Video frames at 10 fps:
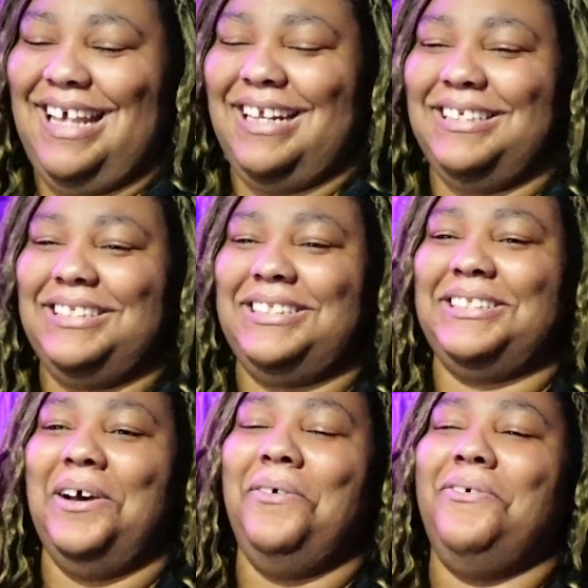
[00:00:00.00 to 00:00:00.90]
that is
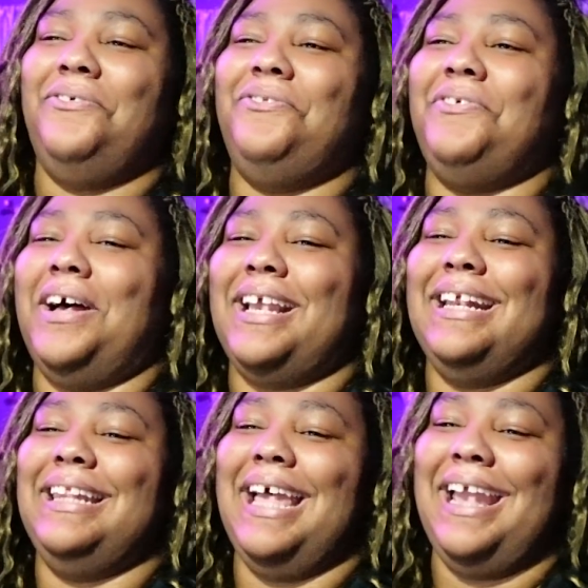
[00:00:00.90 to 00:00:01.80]
so
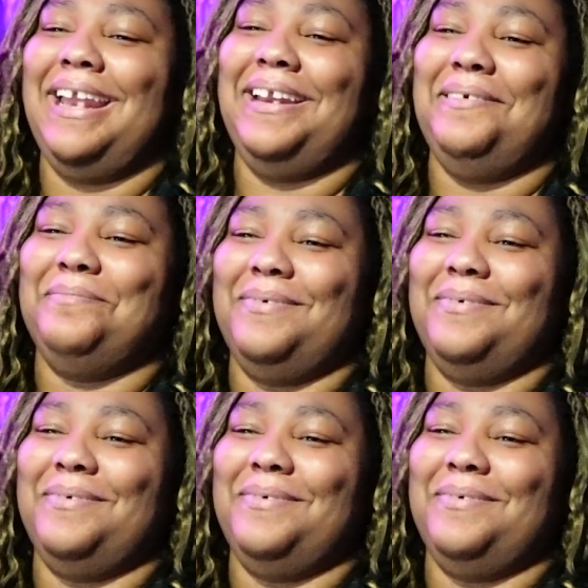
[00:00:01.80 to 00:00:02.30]
fucking